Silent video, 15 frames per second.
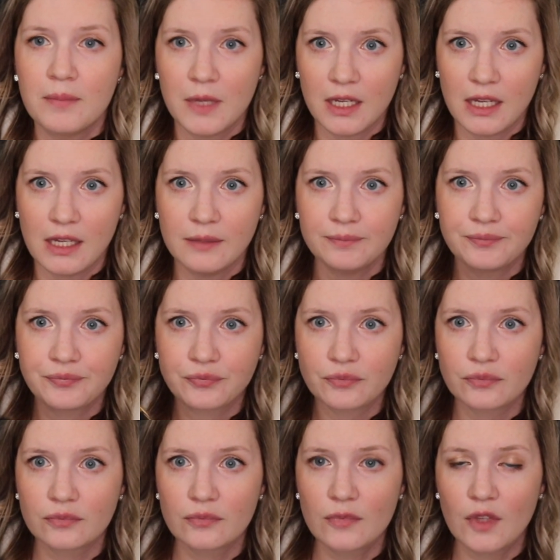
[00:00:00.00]
mini
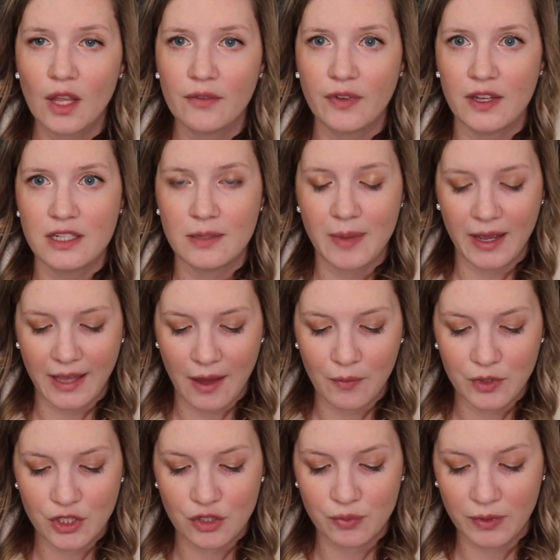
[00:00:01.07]
Fendi baguette,
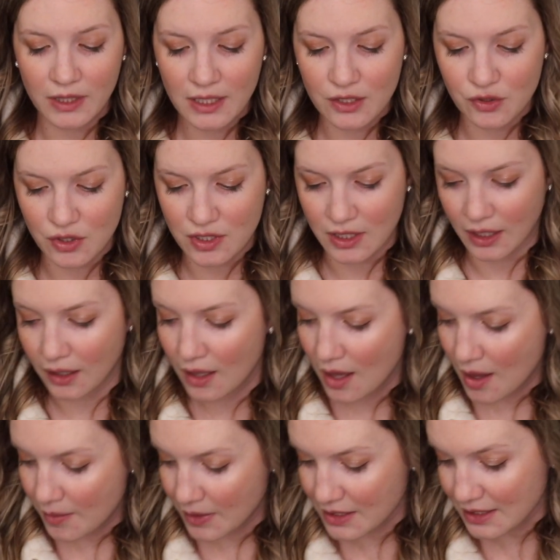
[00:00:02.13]
which is really interesting
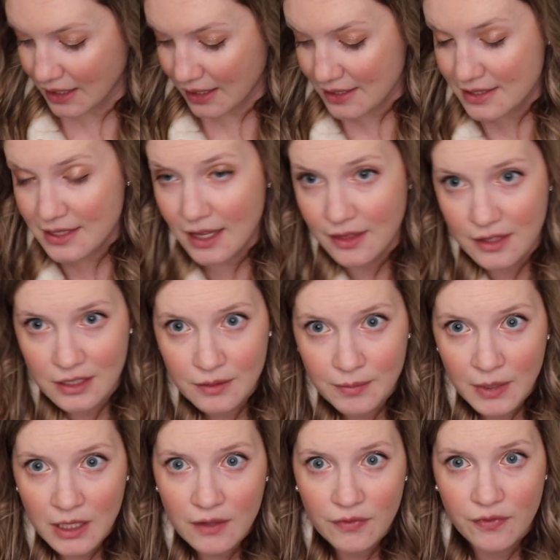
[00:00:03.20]
because, like I said, this
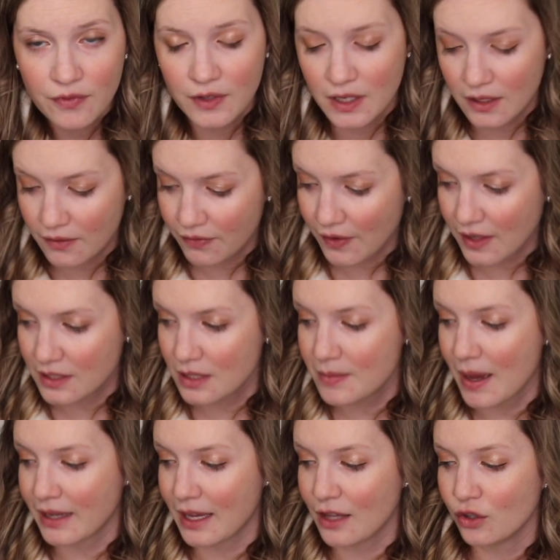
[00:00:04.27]
mini Fendi
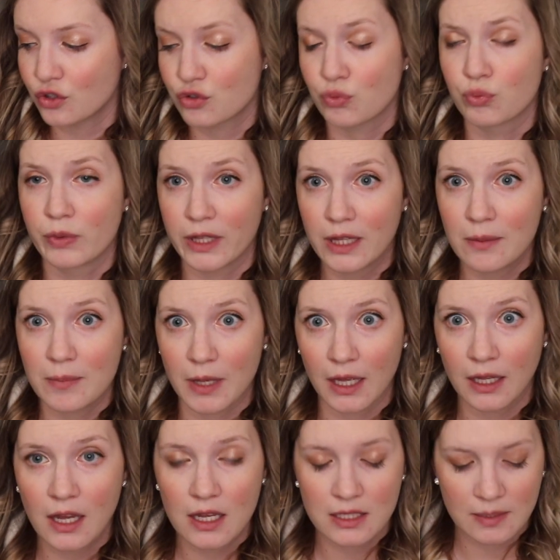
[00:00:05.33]
baguette looks really
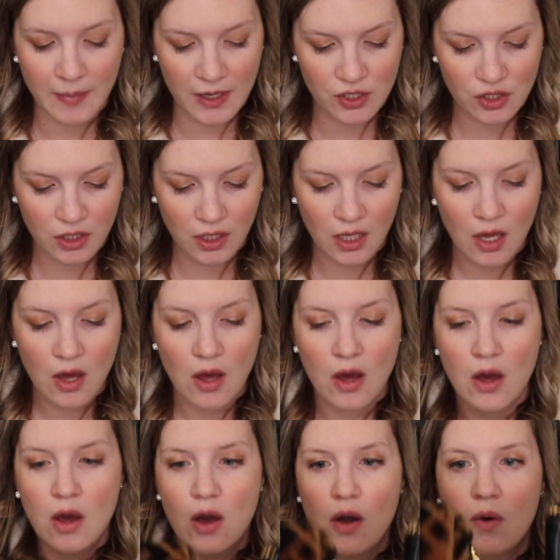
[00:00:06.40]
big, especially
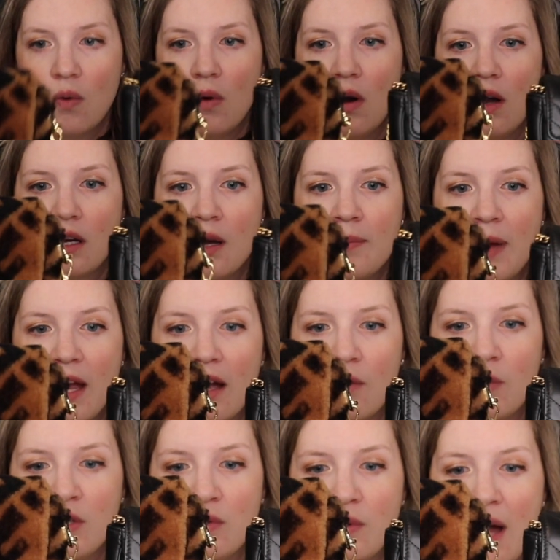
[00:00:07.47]

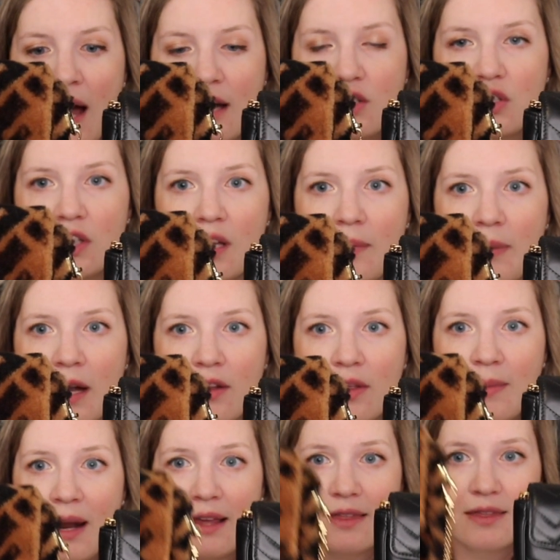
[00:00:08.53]
when you actually compare
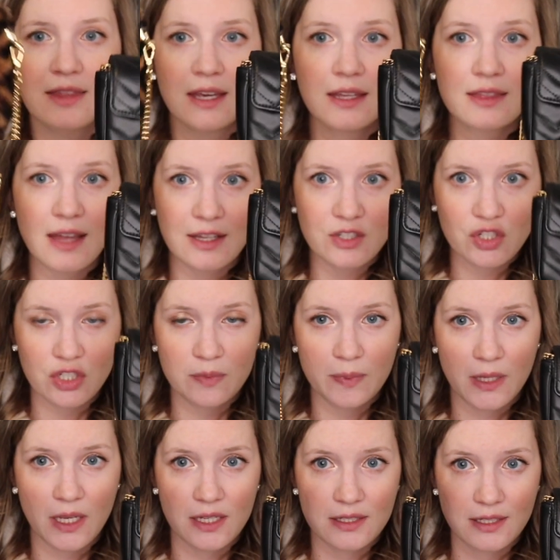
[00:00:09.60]
them. And I think that's just
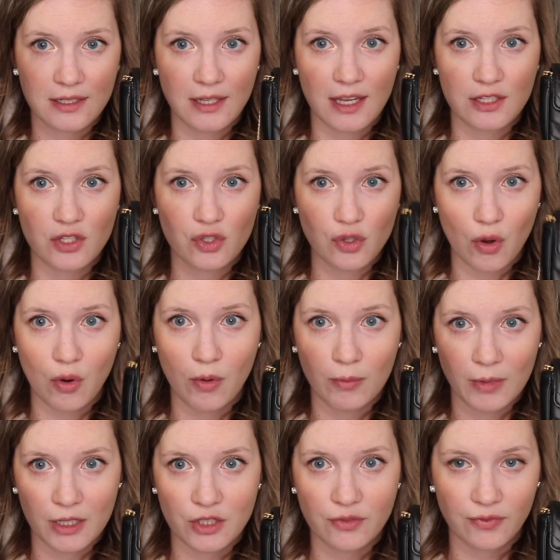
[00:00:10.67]
because this has so
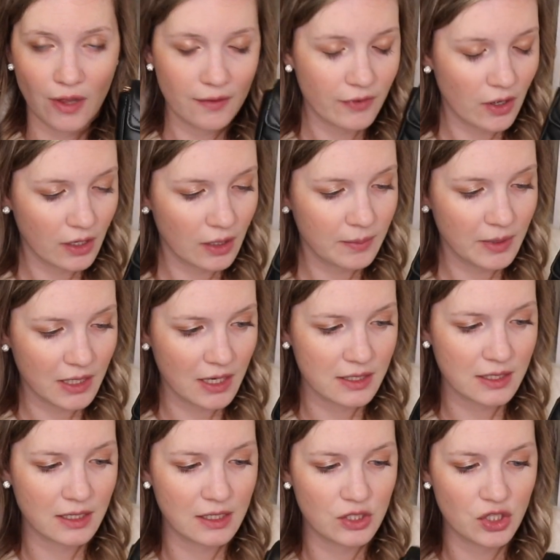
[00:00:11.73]
much fluff on it
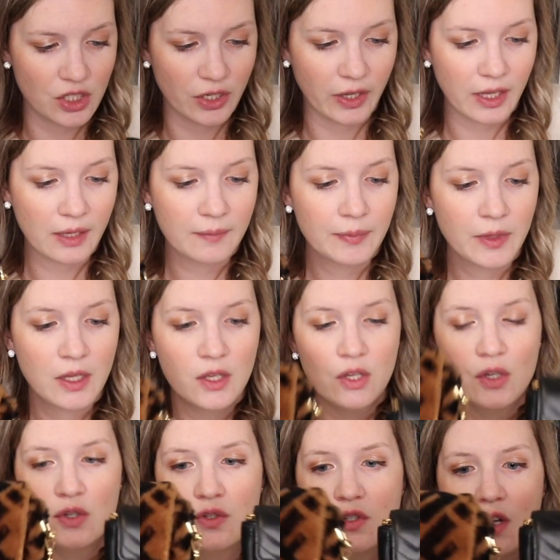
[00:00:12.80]
because it is shearling.
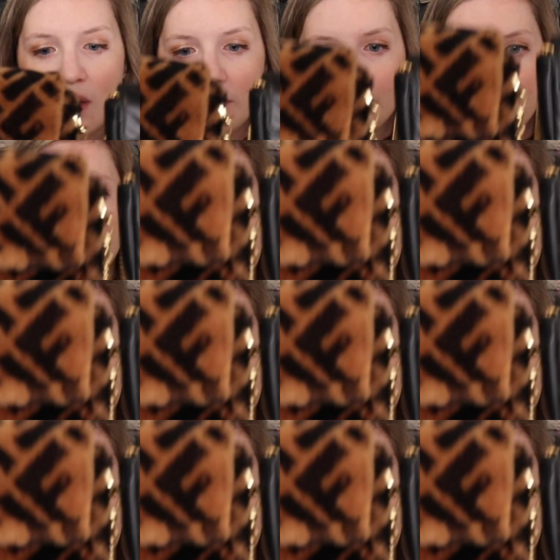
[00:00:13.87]
So